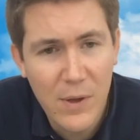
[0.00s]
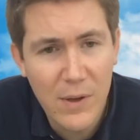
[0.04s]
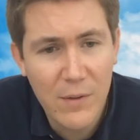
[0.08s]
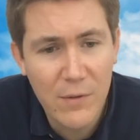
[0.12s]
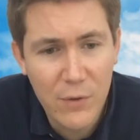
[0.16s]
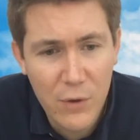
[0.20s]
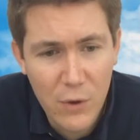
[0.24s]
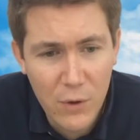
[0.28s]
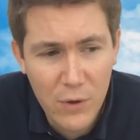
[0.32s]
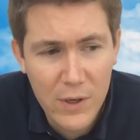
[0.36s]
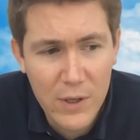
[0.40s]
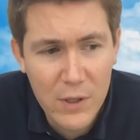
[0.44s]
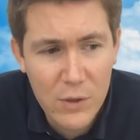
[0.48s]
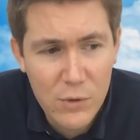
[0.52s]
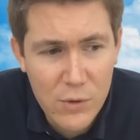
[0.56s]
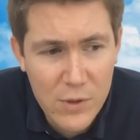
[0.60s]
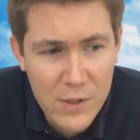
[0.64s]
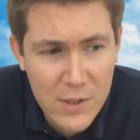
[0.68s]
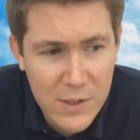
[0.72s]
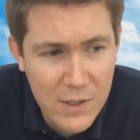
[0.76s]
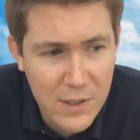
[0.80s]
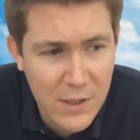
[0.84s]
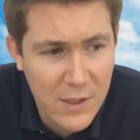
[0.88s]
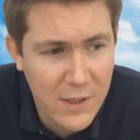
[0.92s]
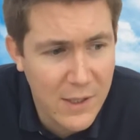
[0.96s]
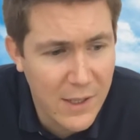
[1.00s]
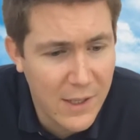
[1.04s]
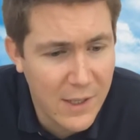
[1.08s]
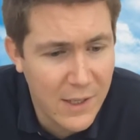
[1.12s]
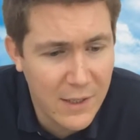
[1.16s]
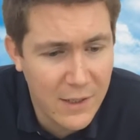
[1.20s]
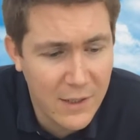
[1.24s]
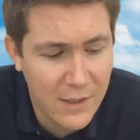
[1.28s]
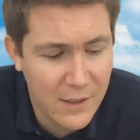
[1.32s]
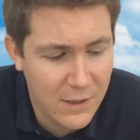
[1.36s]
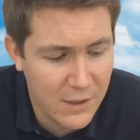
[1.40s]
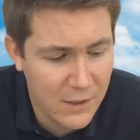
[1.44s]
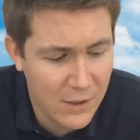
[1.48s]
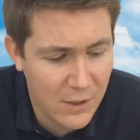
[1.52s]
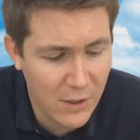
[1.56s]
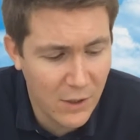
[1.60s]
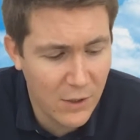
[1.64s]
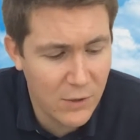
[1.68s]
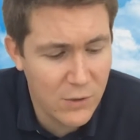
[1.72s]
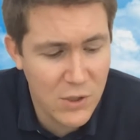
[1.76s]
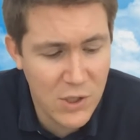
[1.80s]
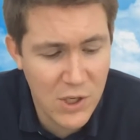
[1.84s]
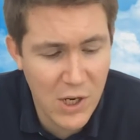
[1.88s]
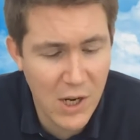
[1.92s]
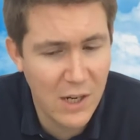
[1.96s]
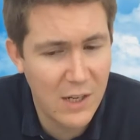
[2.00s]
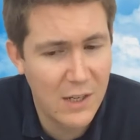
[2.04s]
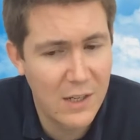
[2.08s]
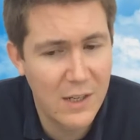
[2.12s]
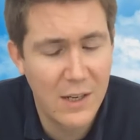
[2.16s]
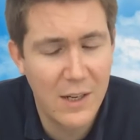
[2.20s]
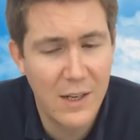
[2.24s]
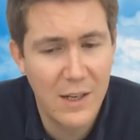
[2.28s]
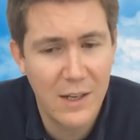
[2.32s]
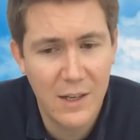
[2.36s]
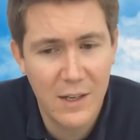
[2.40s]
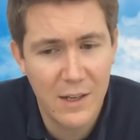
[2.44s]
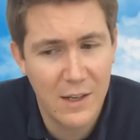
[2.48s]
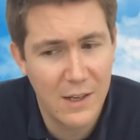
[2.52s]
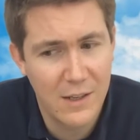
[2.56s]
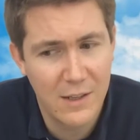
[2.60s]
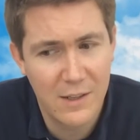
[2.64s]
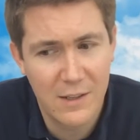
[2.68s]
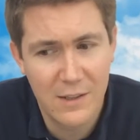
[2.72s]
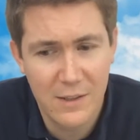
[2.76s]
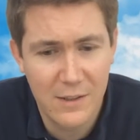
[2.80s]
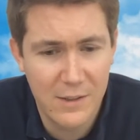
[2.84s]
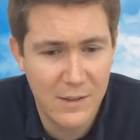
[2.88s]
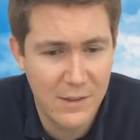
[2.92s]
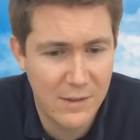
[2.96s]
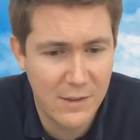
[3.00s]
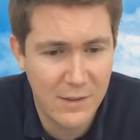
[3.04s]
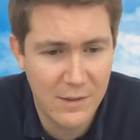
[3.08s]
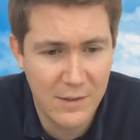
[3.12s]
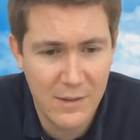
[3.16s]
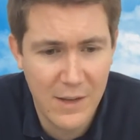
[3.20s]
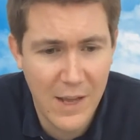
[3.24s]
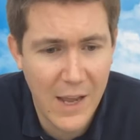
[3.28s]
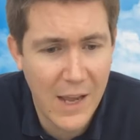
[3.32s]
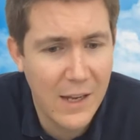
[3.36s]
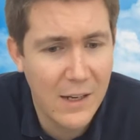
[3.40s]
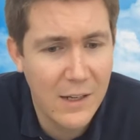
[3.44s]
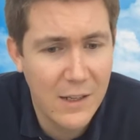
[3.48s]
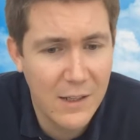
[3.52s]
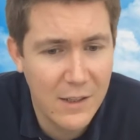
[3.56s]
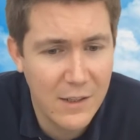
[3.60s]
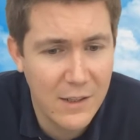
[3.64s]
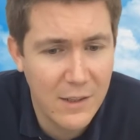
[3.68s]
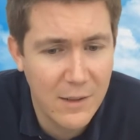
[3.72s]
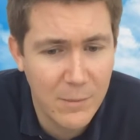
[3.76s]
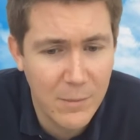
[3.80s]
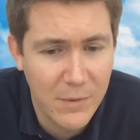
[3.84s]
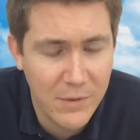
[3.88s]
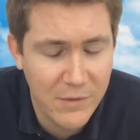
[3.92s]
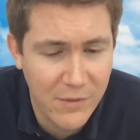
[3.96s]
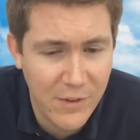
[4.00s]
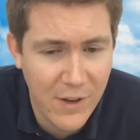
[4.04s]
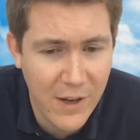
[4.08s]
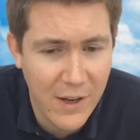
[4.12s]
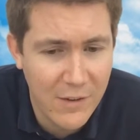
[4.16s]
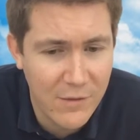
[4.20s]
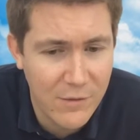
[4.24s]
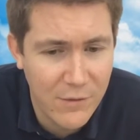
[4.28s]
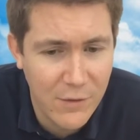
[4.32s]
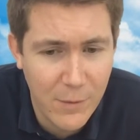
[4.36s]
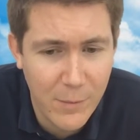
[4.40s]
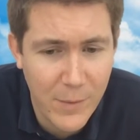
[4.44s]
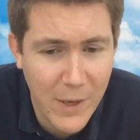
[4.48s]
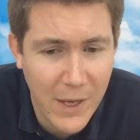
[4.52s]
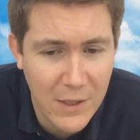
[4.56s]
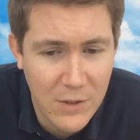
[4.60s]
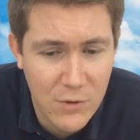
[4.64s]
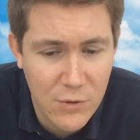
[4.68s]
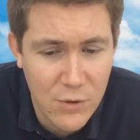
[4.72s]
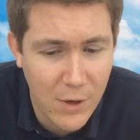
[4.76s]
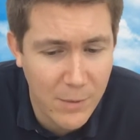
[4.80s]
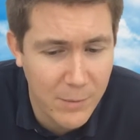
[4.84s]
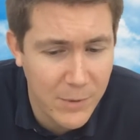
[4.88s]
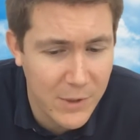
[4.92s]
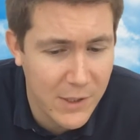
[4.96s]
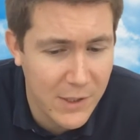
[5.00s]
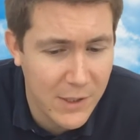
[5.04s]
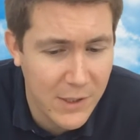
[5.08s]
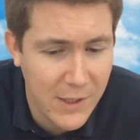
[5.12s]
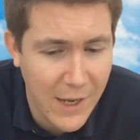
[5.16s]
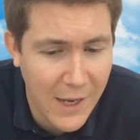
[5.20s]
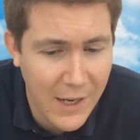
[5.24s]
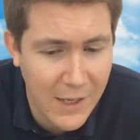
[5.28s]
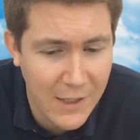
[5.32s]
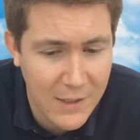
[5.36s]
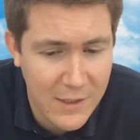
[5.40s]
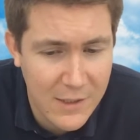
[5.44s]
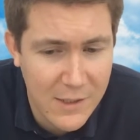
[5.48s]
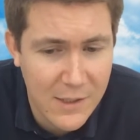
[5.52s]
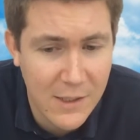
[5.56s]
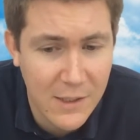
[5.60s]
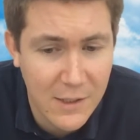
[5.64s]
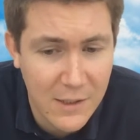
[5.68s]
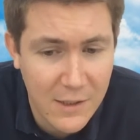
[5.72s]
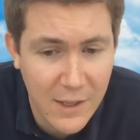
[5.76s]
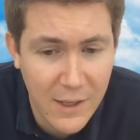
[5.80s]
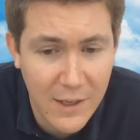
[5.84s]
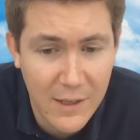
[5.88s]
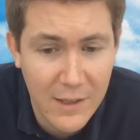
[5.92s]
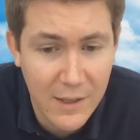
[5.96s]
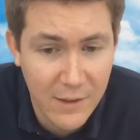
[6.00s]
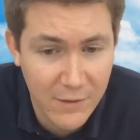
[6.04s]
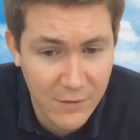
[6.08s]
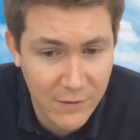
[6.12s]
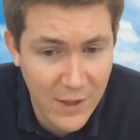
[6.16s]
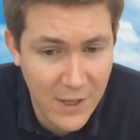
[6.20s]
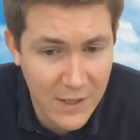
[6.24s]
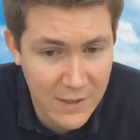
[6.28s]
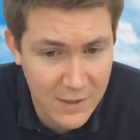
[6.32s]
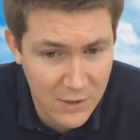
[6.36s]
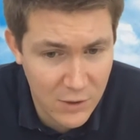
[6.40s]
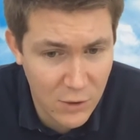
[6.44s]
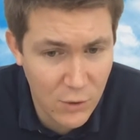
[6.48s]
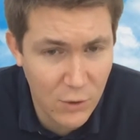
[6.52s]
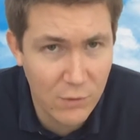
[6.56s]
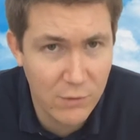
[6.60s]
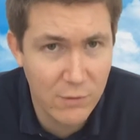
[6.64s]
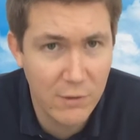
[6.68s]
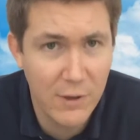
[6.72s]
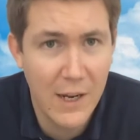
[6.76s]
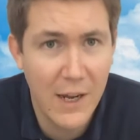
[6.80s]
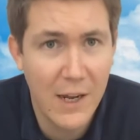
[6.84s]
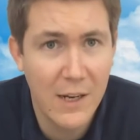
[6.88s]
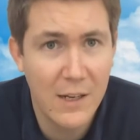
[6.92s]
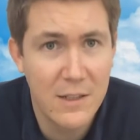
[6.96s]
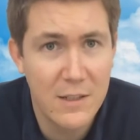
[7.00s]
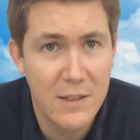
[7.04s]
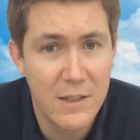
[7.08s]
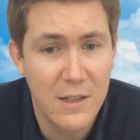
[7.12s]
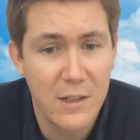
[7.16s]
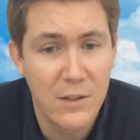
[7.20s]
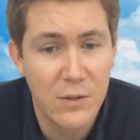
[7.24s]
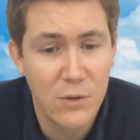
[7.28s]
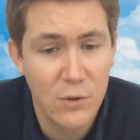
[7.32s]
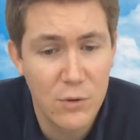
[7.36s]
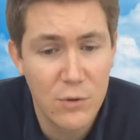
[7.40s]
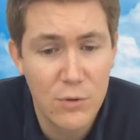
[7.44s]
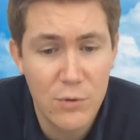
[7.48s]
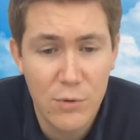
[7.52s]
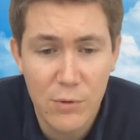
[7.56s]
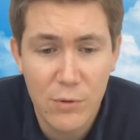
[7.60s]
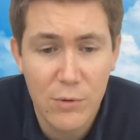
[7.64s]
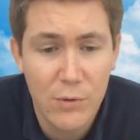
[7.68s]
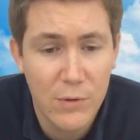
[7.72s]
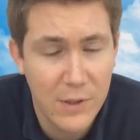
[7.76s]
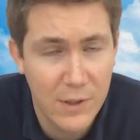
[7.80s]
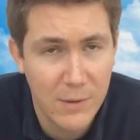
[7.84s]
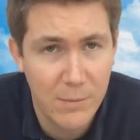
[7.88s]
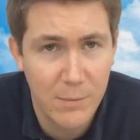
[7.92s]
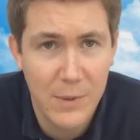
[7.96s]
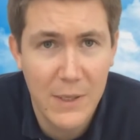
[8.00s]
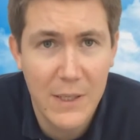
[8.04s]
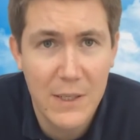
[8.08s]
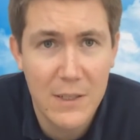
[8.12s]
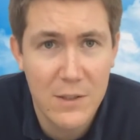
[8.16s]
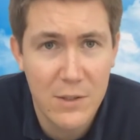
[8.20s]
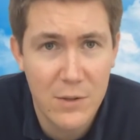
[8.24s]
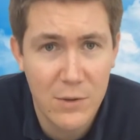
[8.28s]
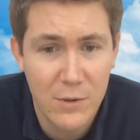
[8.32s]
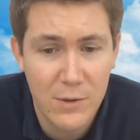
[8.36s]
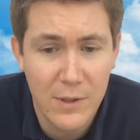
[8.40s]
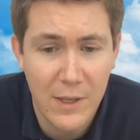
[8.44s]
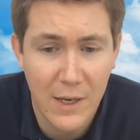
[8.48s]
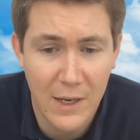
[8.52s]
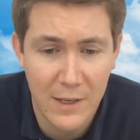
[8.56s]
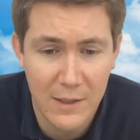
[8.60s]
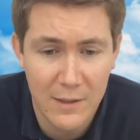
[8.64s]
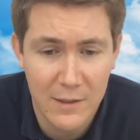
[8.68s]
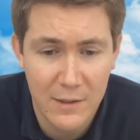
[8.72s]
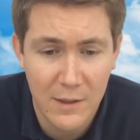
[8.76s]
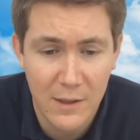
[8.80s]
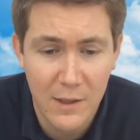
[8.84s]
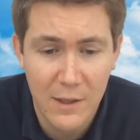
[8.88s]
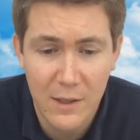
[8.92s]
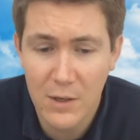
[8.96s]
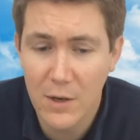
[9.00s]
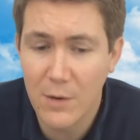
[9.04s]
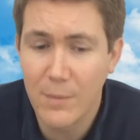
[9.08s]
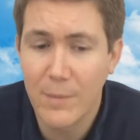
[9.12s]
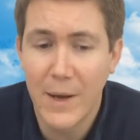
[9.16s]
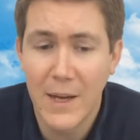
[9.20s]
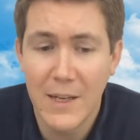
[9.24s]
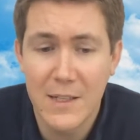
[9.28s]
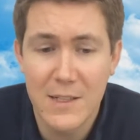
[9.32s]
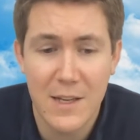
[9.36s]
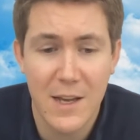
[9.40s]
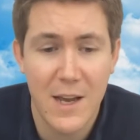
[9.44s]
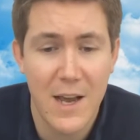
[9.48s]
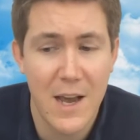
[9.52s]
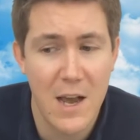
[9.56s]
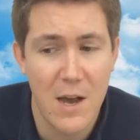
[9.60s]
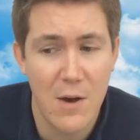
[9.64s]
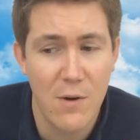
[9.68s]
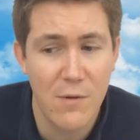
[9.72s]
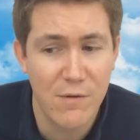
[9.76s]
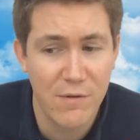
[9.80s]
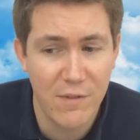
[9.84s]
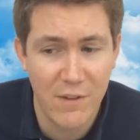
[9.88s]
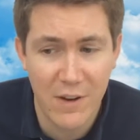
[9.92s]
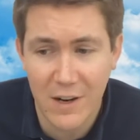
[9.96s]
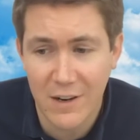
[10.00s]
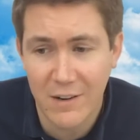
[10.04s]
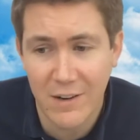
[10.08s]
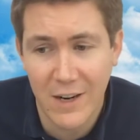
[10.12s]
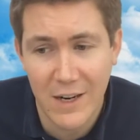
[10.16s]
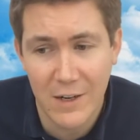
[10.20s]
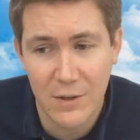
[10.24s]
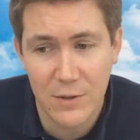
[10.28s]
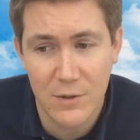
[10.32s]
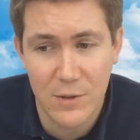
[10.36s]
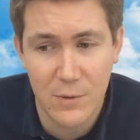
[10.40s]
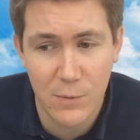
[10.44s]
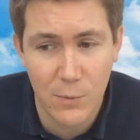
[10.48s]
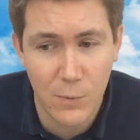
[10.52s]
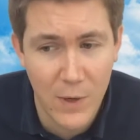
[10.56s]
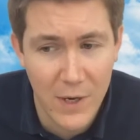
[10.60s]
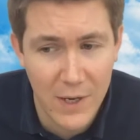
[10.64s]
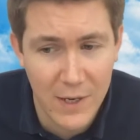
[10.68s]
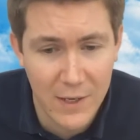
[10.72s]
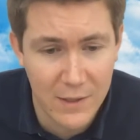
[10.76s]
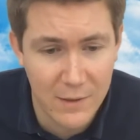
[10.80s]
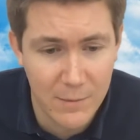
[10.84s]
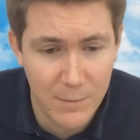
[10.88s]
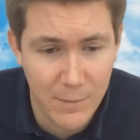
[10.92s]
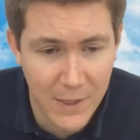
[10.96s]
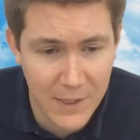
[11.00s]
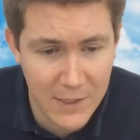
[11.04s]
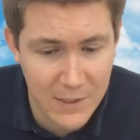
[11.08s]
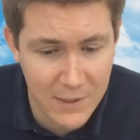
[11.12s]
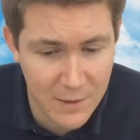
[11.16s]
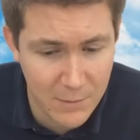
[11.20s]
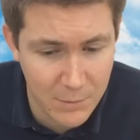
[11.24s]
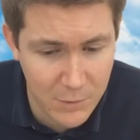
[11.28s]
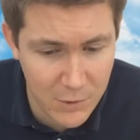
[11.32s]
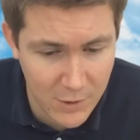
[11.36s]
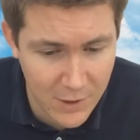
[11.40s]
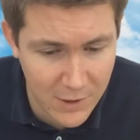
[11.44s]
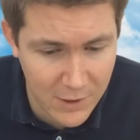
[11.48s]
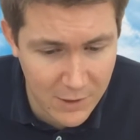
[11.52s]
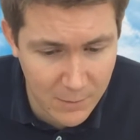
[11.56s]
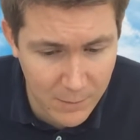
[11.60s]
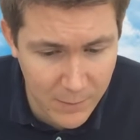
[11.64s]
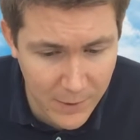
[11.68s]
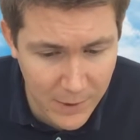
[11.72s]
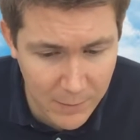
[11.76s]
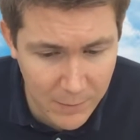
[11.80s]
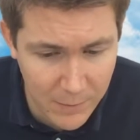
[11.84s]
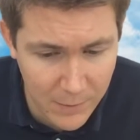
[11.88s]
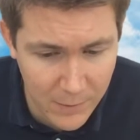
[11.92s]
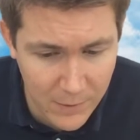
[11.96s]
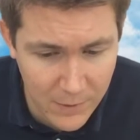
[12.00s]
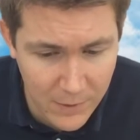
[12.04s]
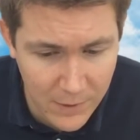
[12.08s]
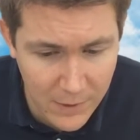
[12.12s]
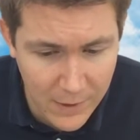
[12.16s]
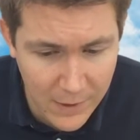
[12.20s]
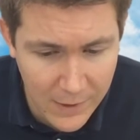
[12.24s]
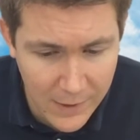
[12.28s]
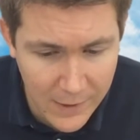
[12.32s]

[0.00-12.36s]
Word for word: If you're interested in, you know, channeling alien number five from Andromeda Galaxy, then if that's your reality and your truth, then please do that, no matter how far out and weird it may seem to other people.